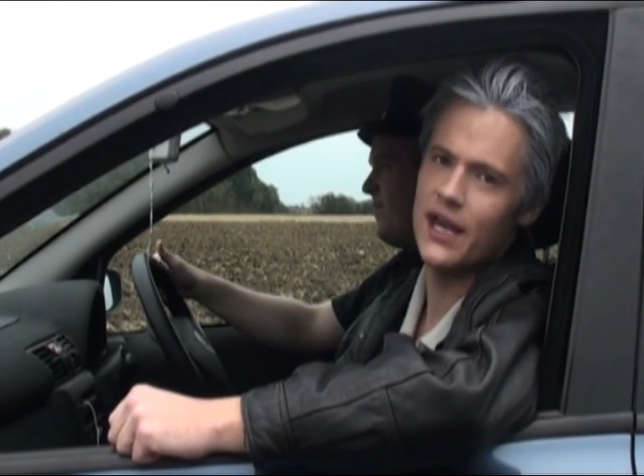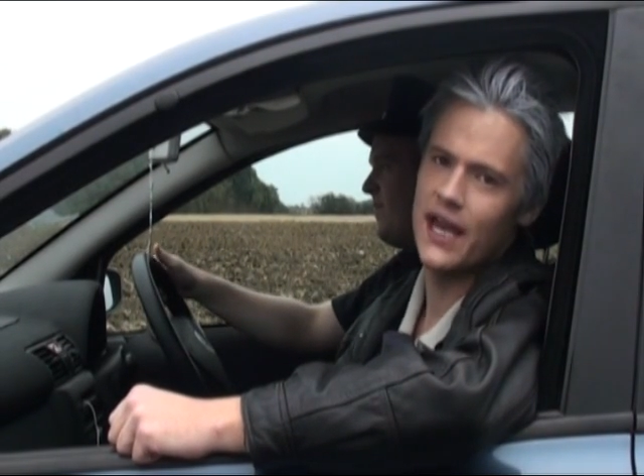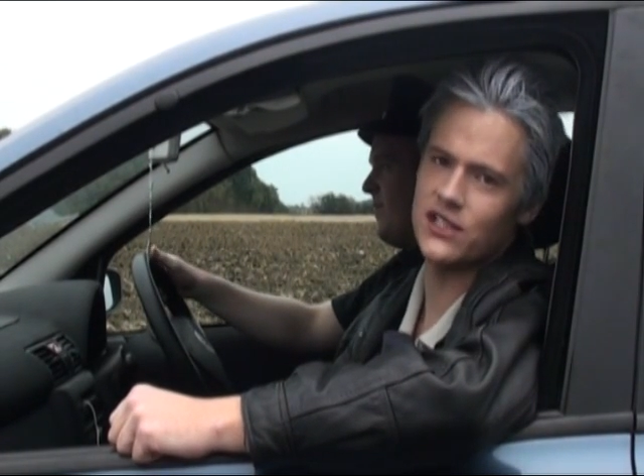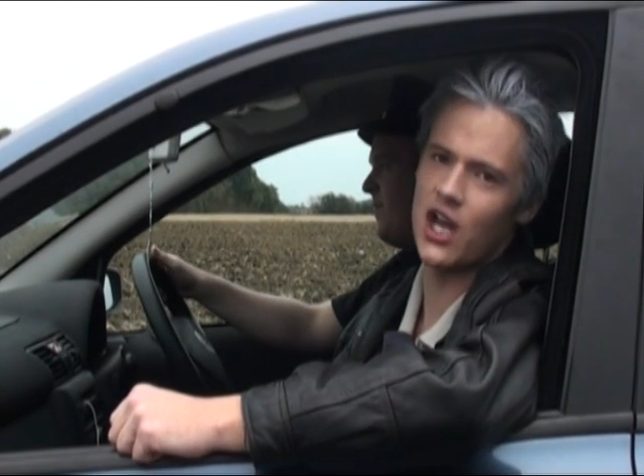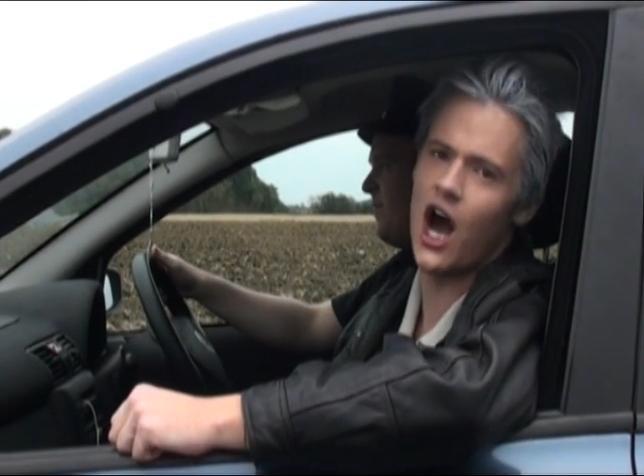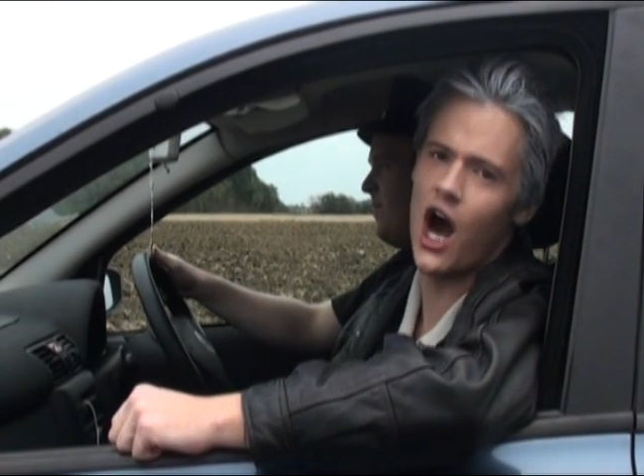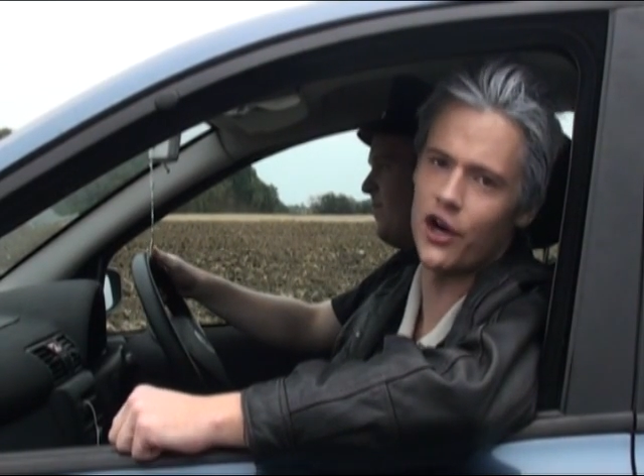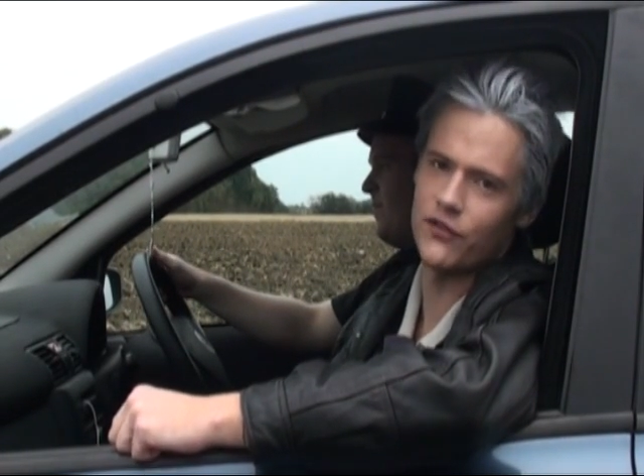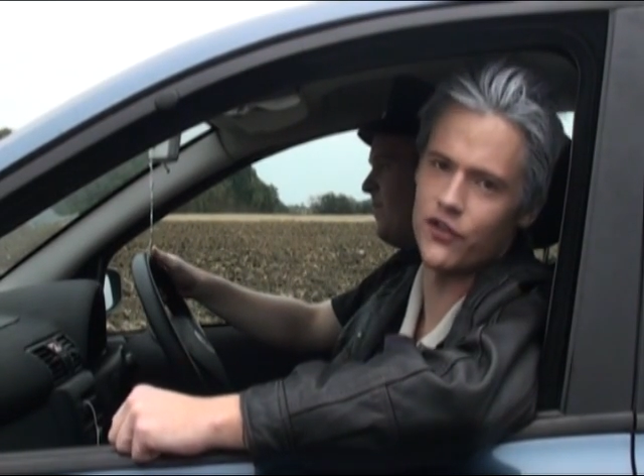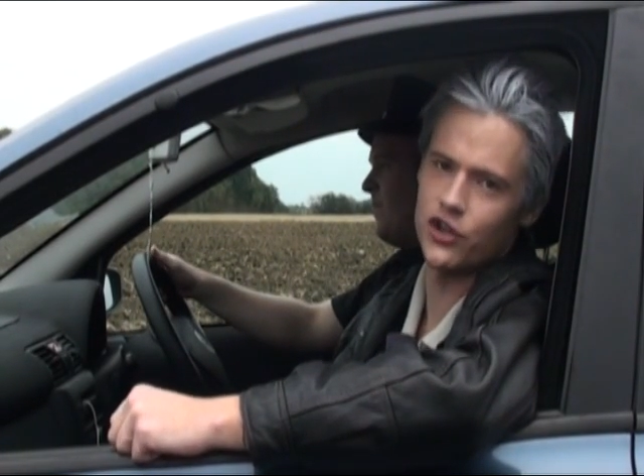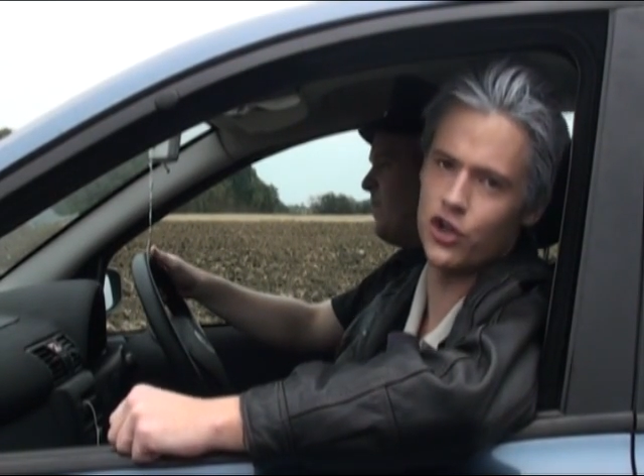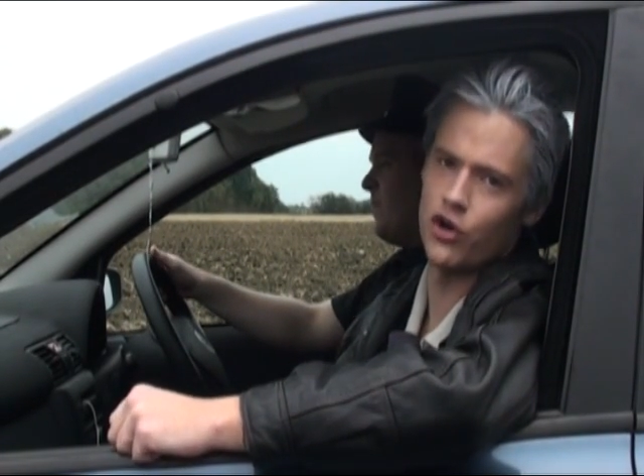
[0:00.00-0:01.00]
it's harder
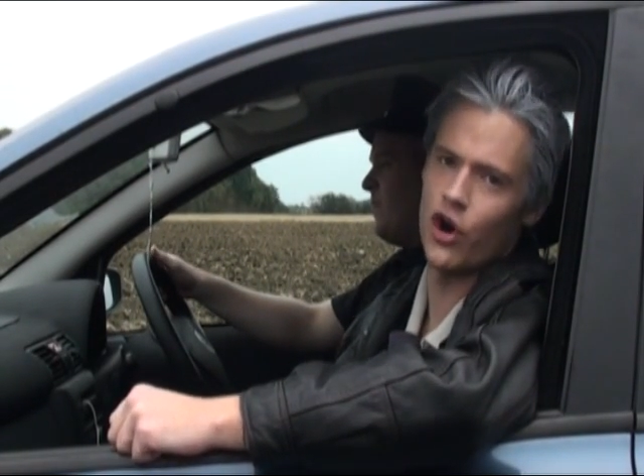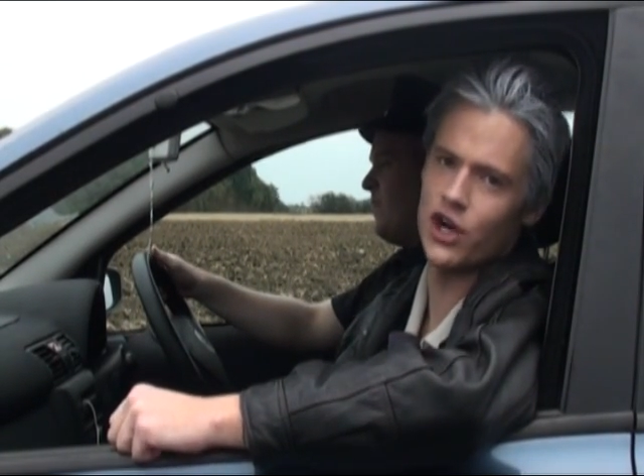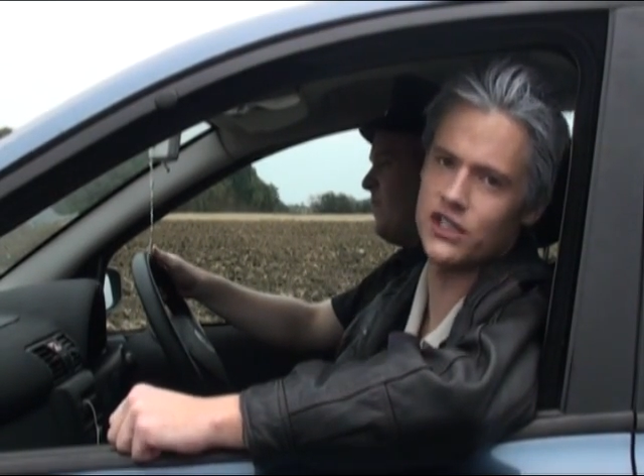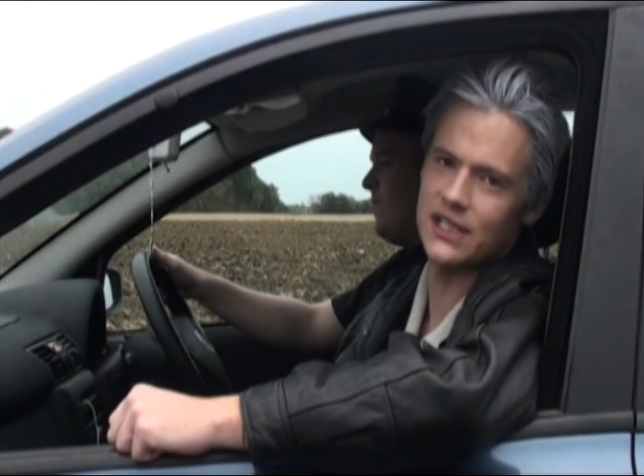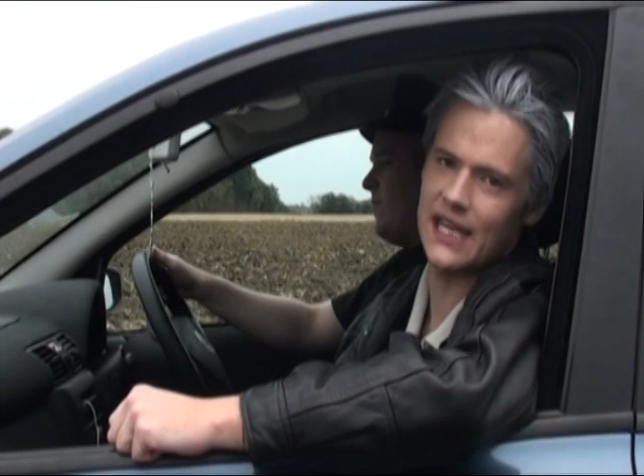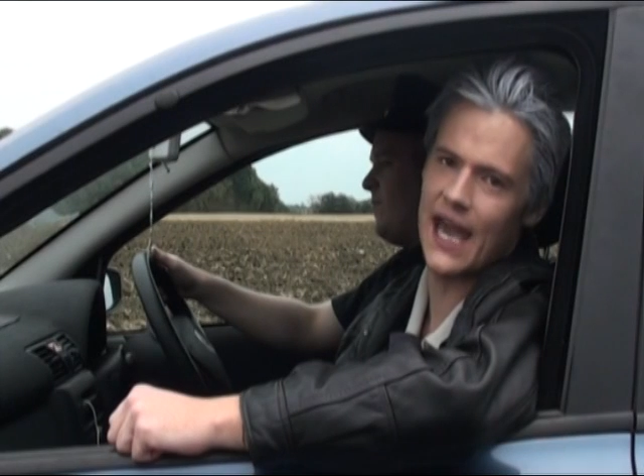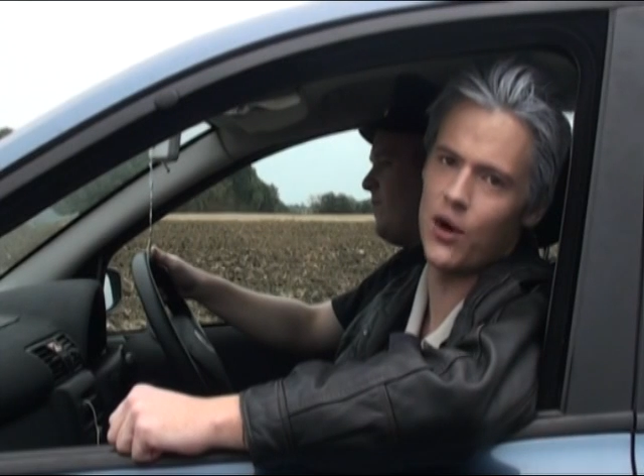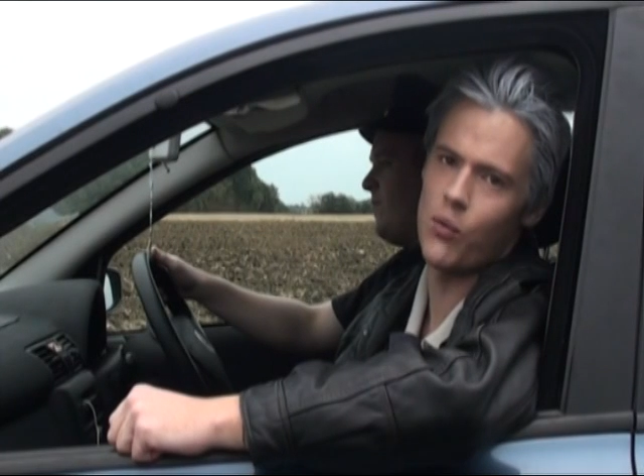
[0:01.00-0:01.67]
for the crooks to get